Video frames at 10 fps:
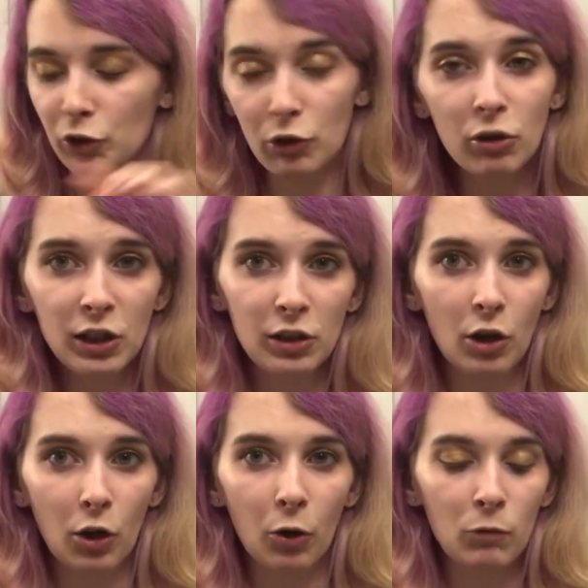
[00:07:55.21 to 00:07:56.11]
You need to
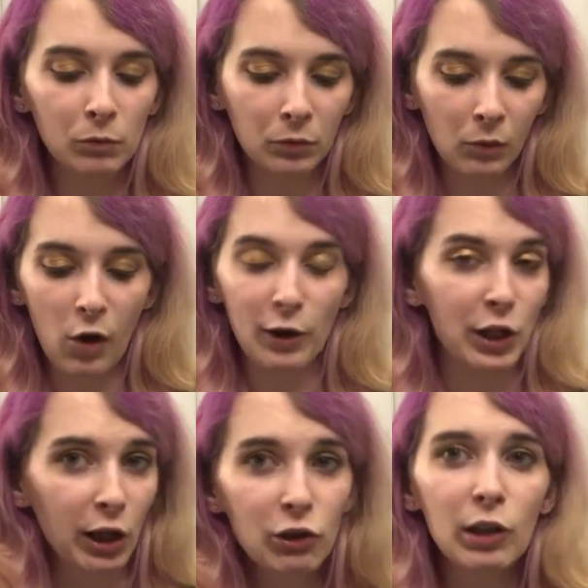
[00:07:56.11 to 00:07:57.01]
go
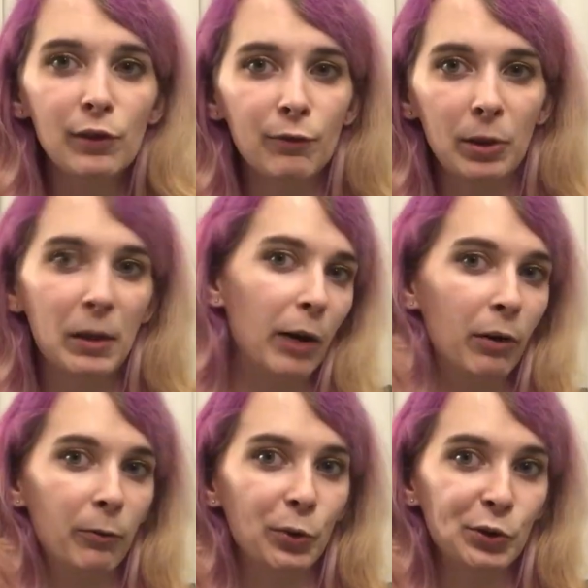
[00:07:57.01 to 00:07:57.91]
get yourself some Flamin' Hot
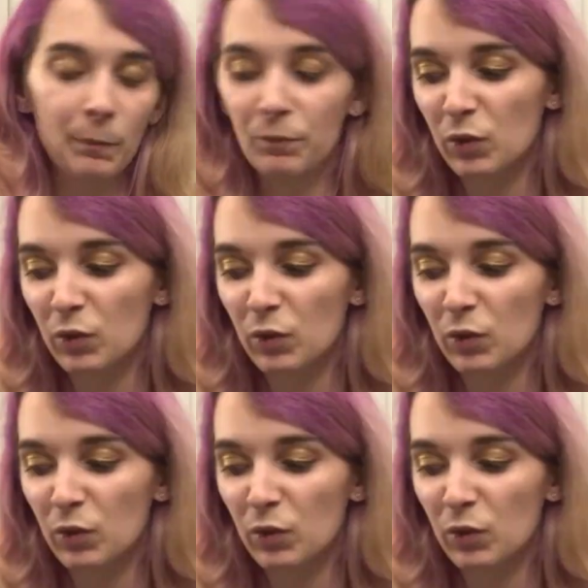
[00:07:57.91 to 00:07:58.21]
Ruffles,